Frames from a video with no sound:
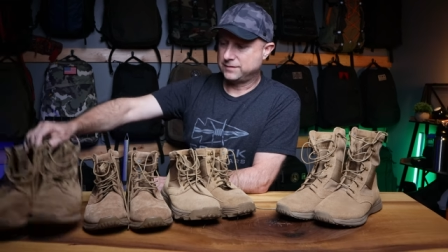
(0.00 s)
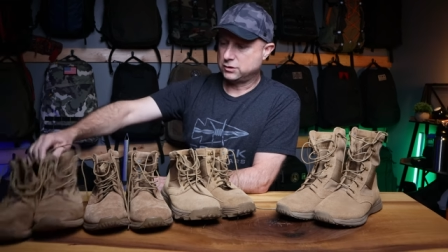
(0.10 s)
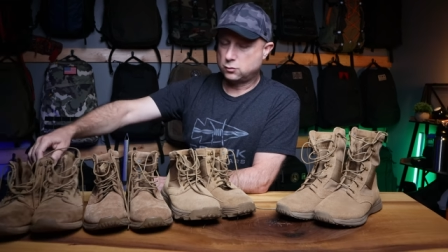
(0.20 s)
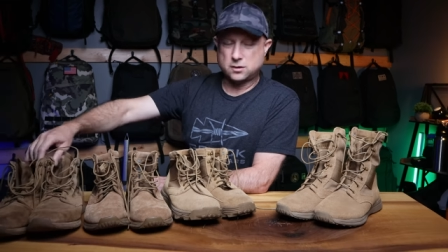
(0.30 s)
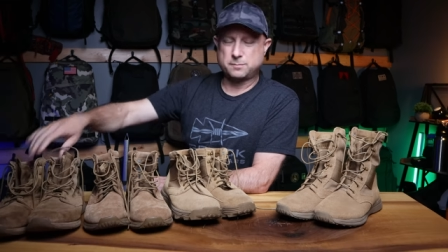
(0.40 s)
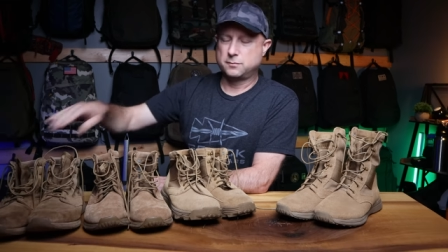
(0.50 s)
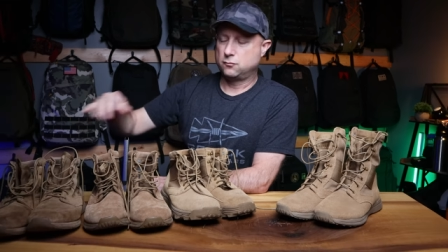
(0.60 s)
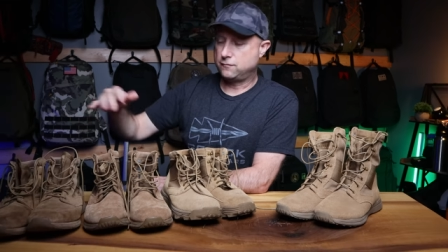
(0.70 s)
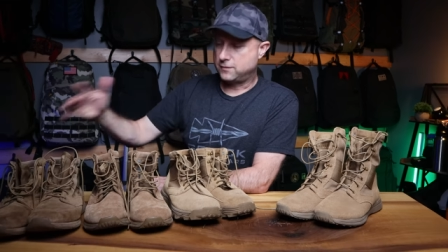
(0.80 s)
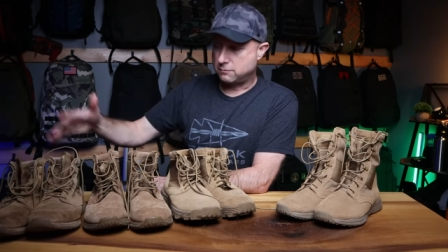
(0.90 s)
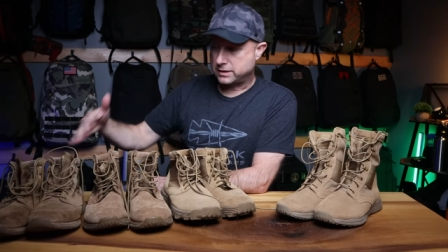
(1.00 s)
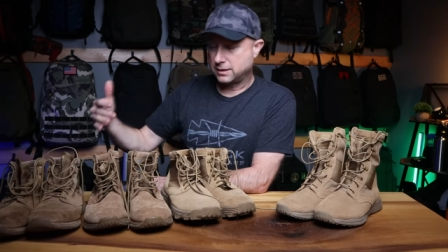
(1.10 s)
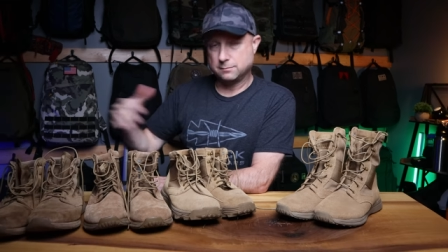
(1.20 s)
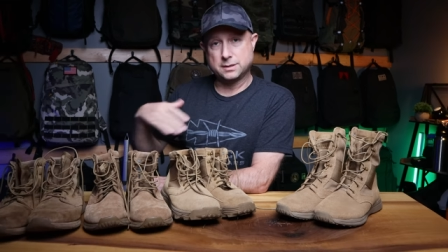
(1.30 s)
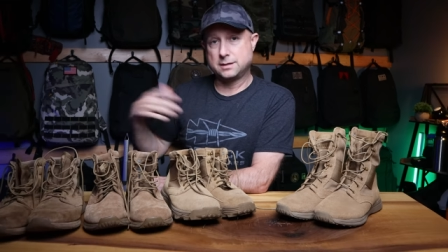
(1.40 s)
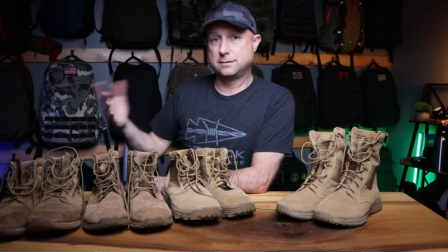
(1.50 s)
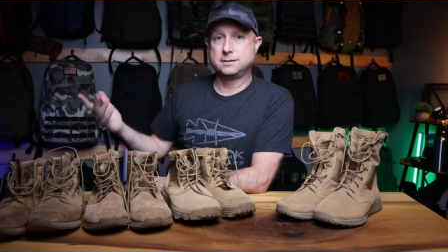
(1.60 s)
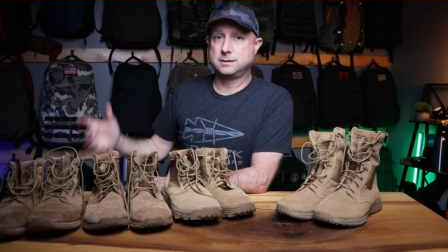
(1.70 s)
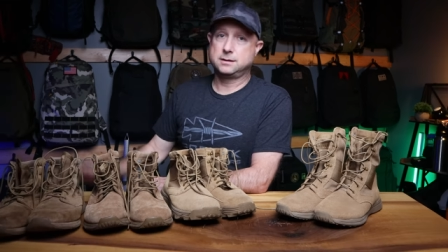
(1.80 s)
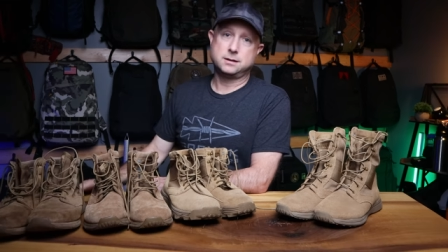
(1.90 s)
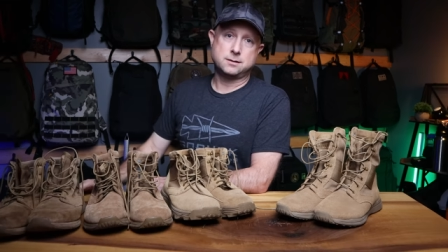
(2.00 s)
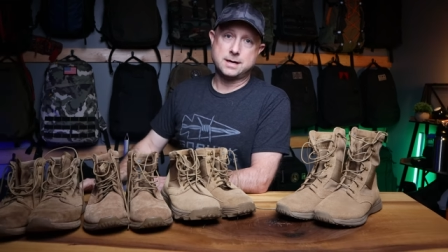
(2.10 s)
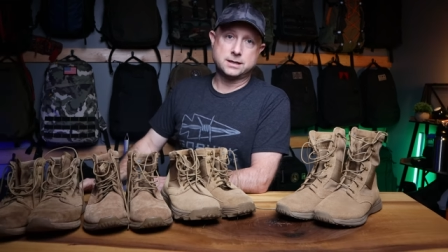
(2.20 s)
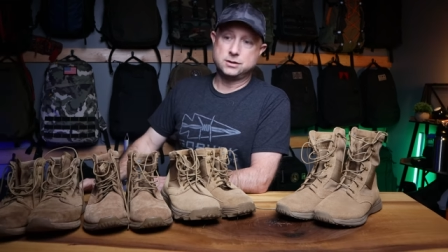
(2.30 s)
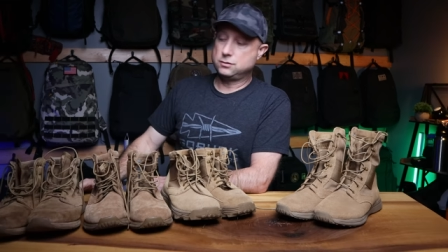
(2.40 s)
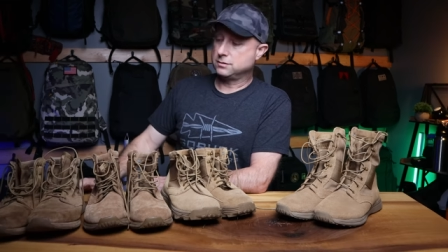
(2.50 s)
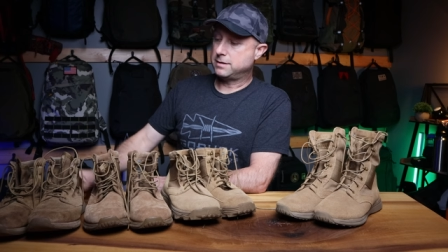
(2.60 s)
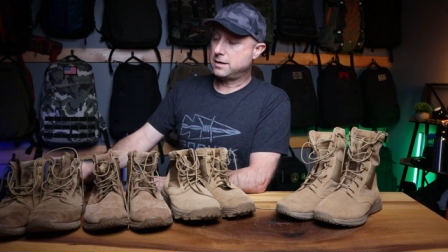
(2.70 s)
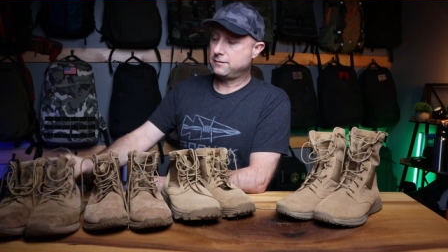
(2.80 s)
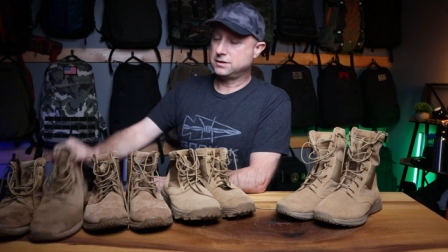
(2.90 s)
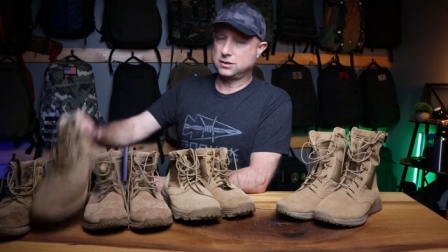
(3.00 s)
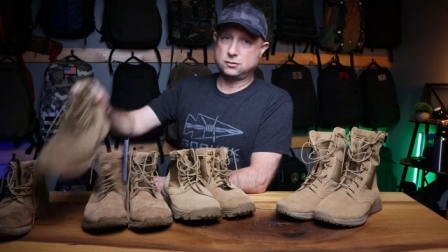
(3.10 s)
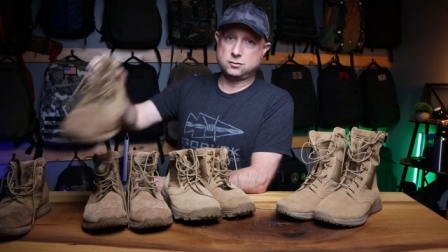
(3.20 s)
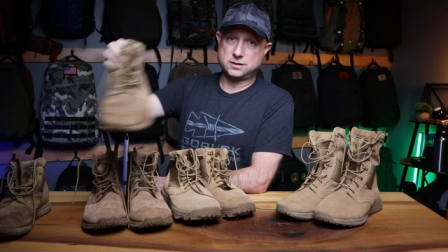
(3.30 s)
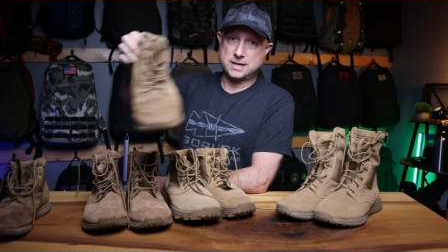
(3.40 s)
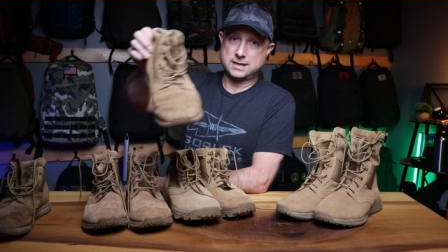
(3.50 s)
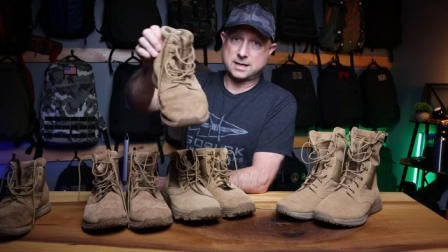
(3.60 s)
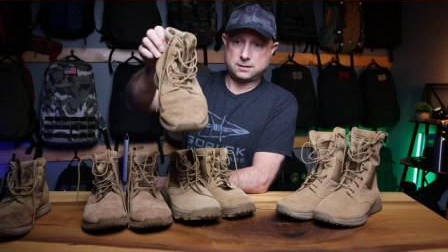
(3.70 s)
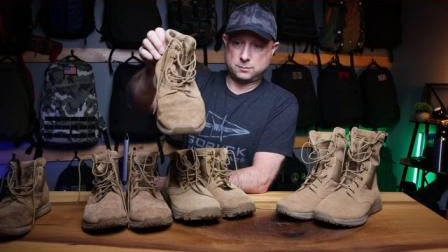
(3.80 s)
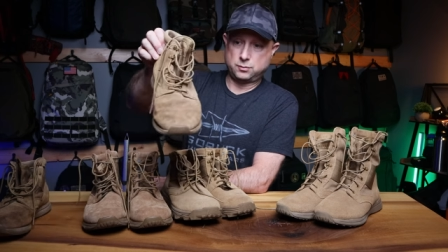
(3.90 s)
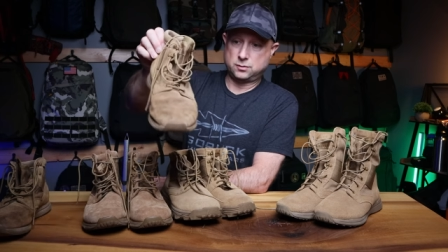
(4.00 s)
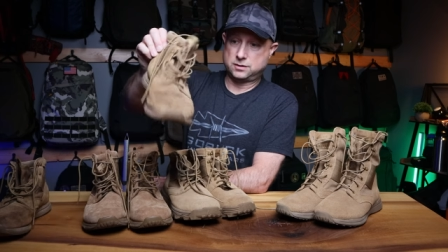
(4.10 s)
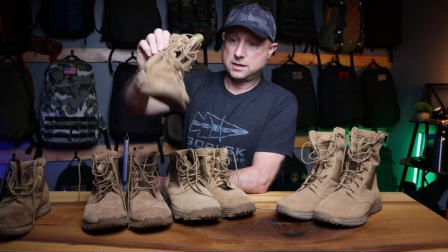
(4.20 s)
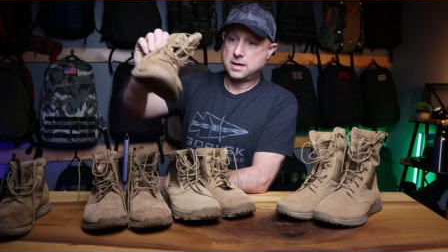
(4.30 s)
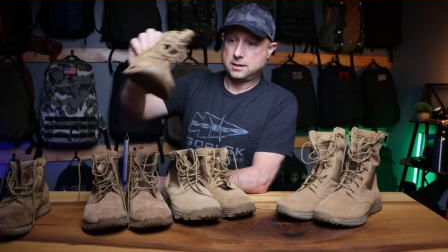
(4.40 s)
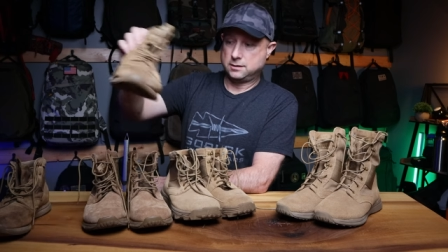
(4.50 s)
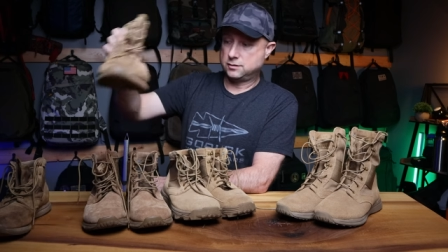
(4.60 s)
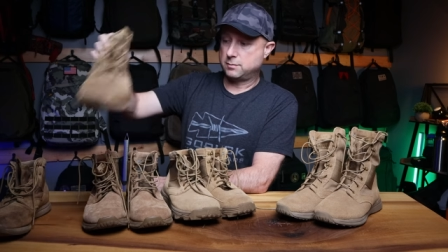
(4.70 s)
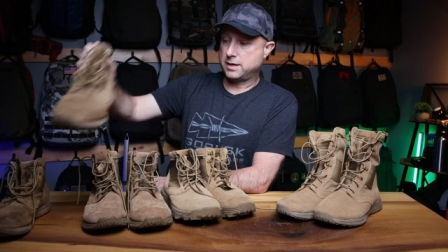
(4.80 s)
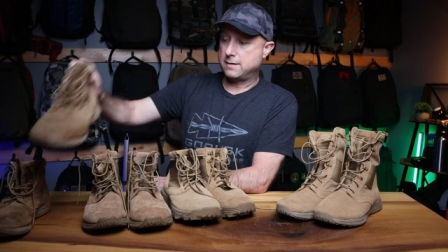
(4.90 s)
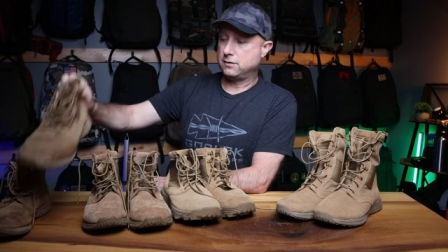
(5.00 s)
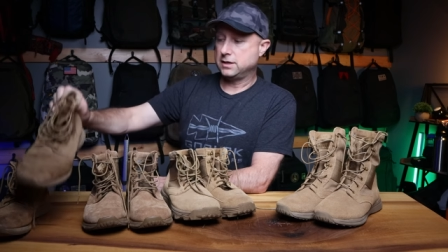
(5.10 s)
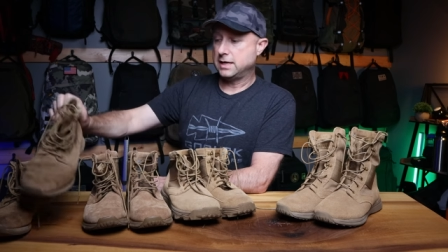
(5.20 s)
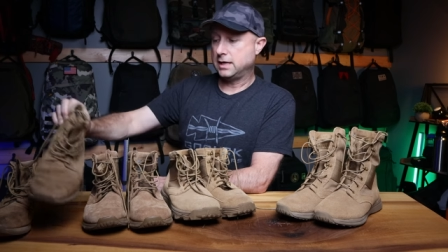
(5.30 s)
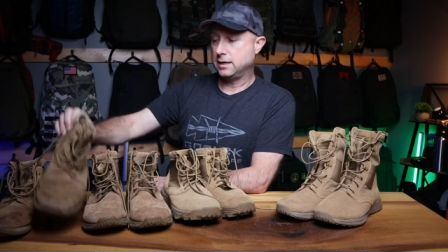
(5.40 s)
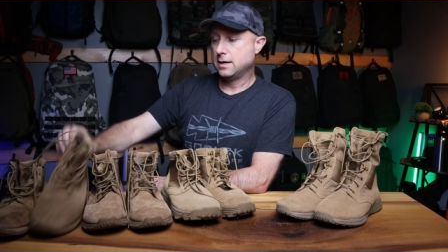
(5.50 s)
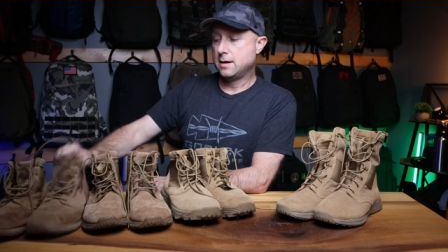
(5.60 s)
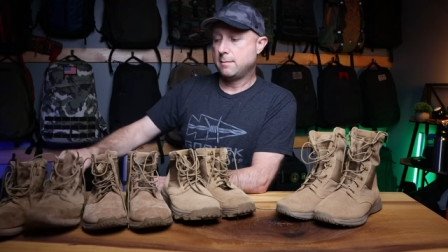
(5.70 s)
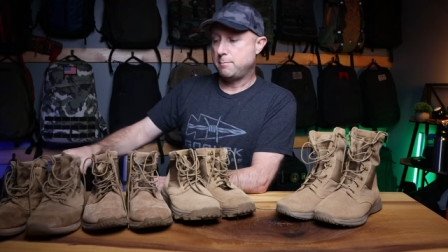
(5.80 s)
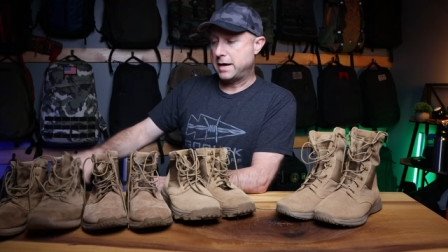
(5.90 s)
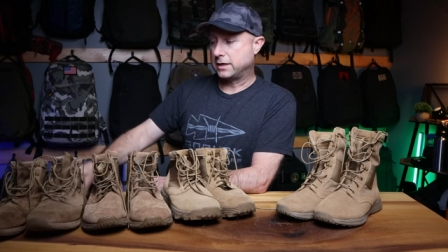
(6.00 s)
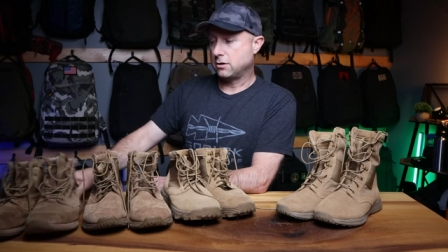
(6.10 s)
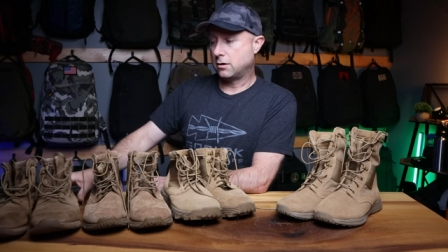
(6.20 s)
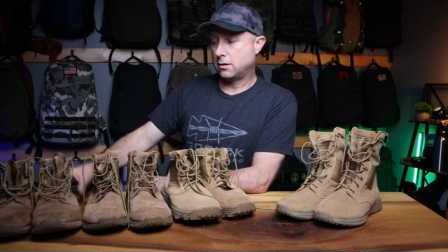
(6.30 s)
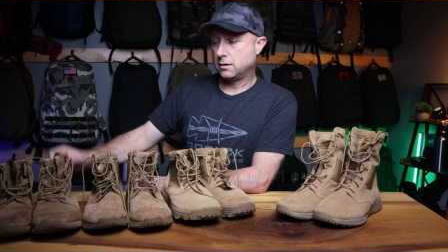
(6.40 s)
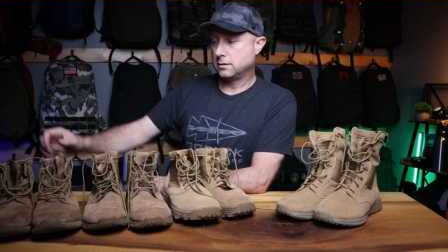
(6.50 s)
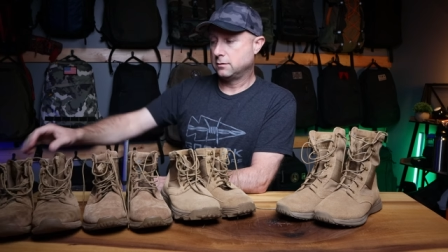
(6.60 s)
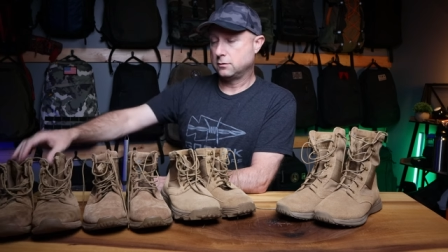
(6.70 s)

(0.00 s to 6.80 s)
they tore up for rucking but you know, I can use them. I obviously use the heck out of these boots. These are my everyday backyard,